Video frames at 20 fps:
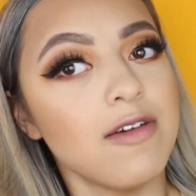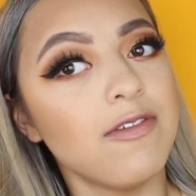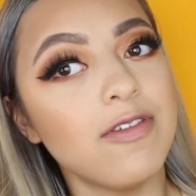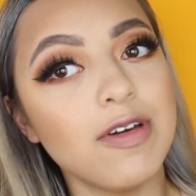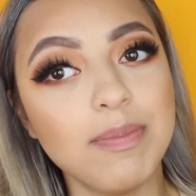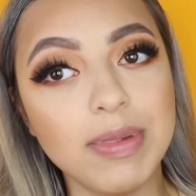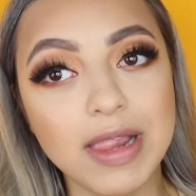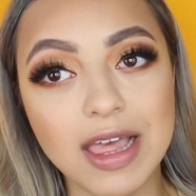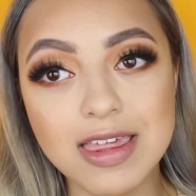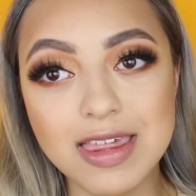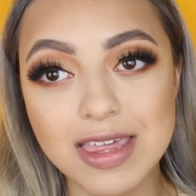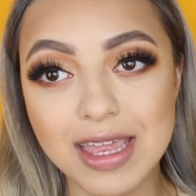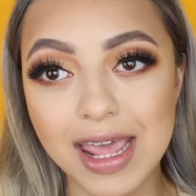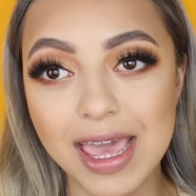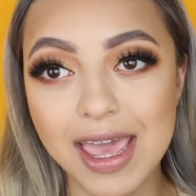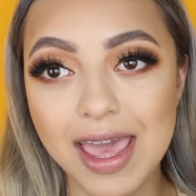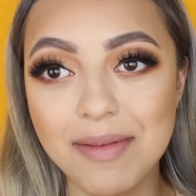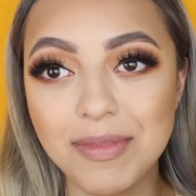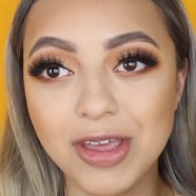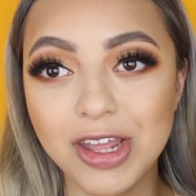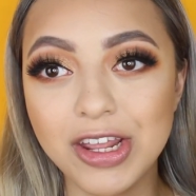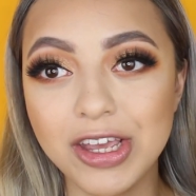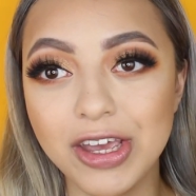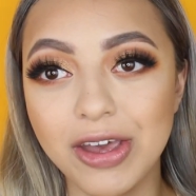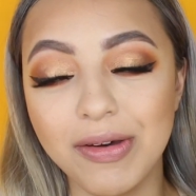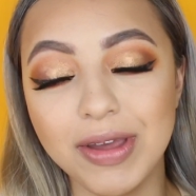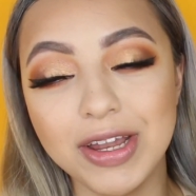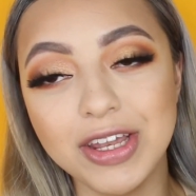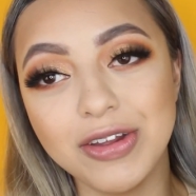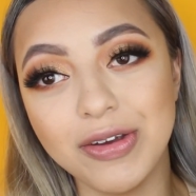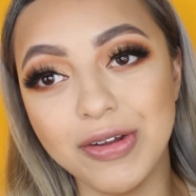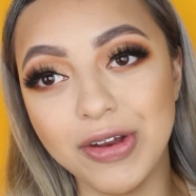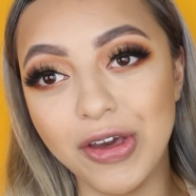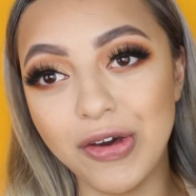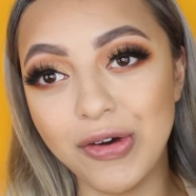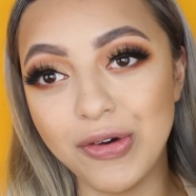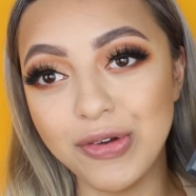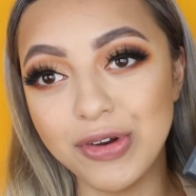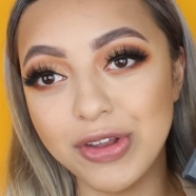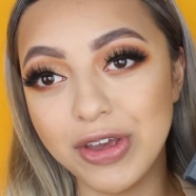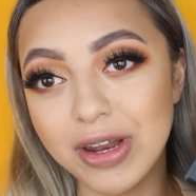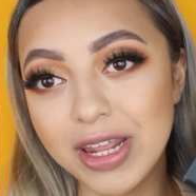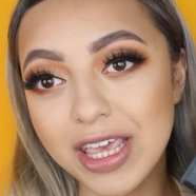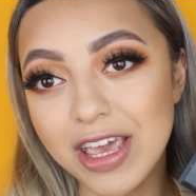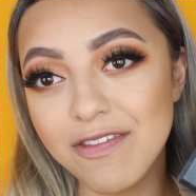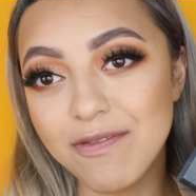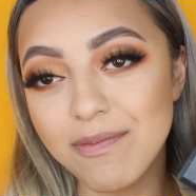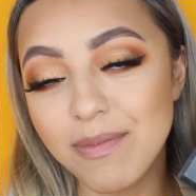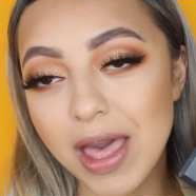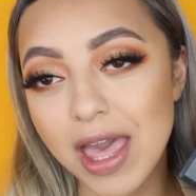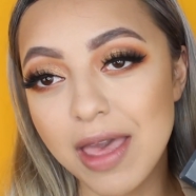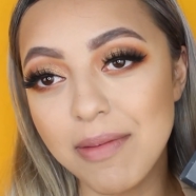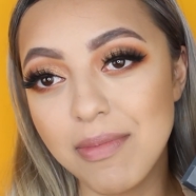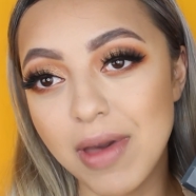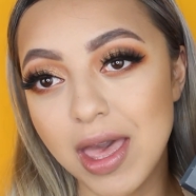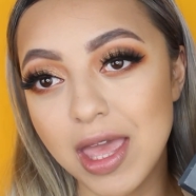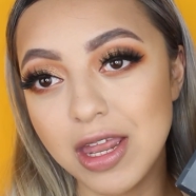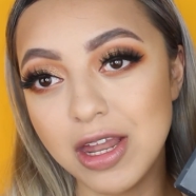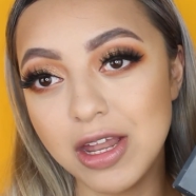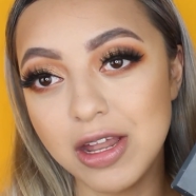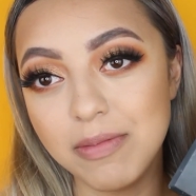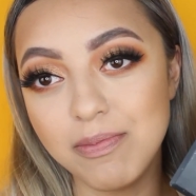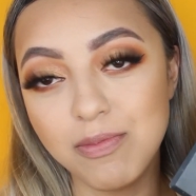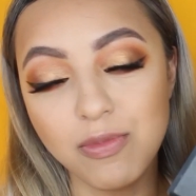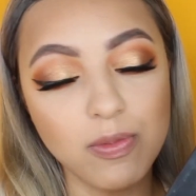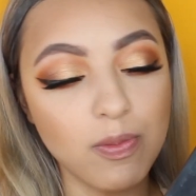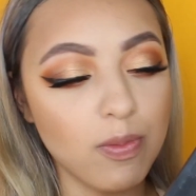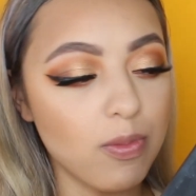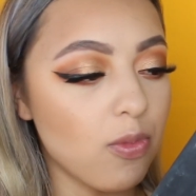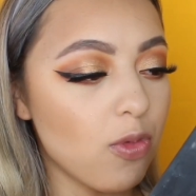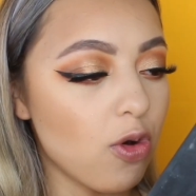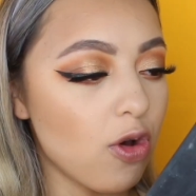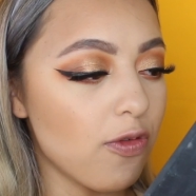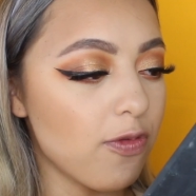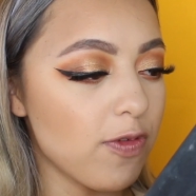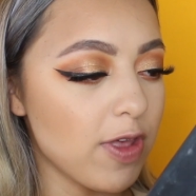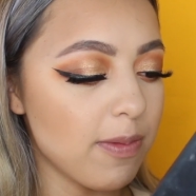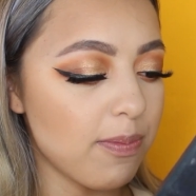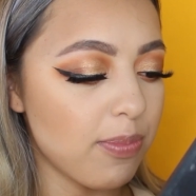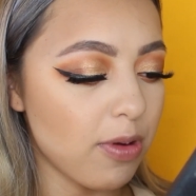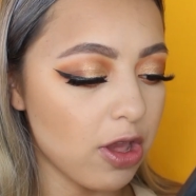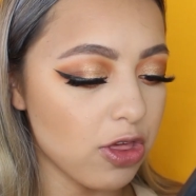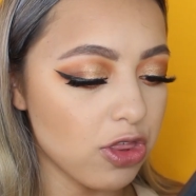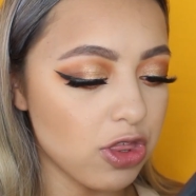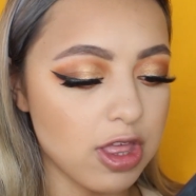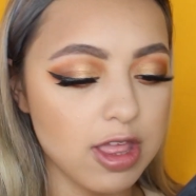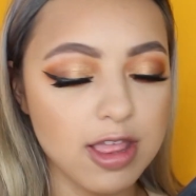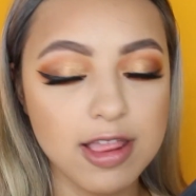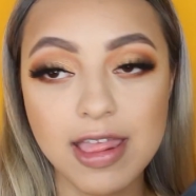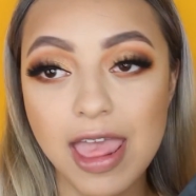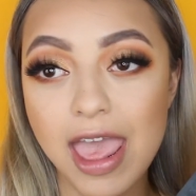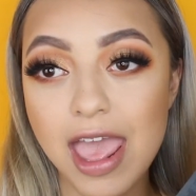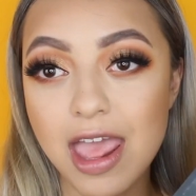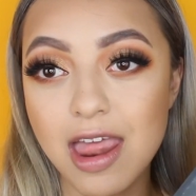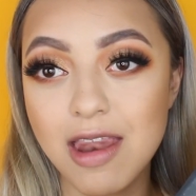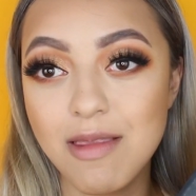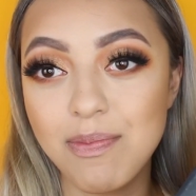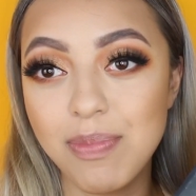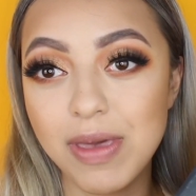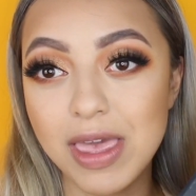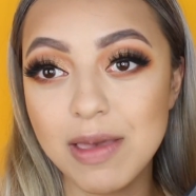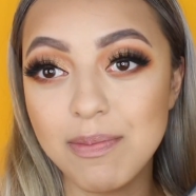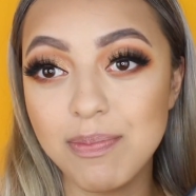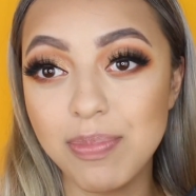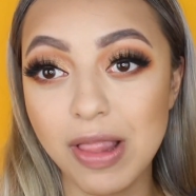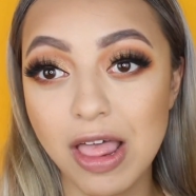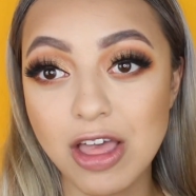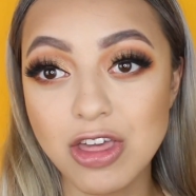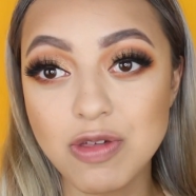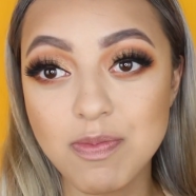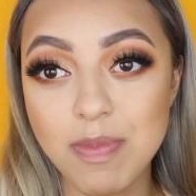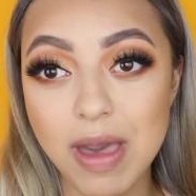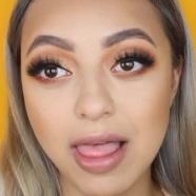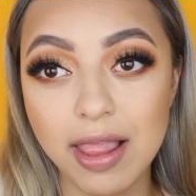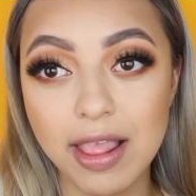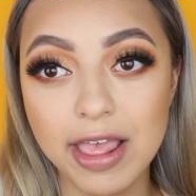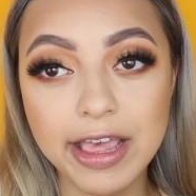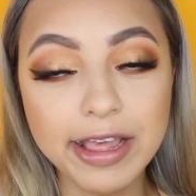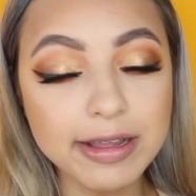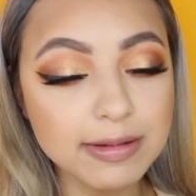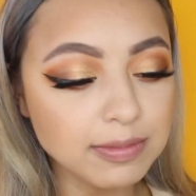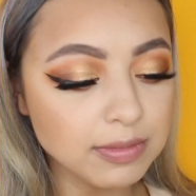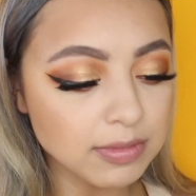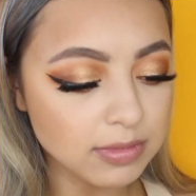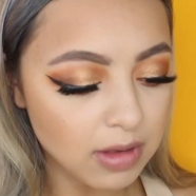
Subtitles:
For blush today, I'm going to go into an old goodie of mine, my Morphe Brushes NB Blush Palette.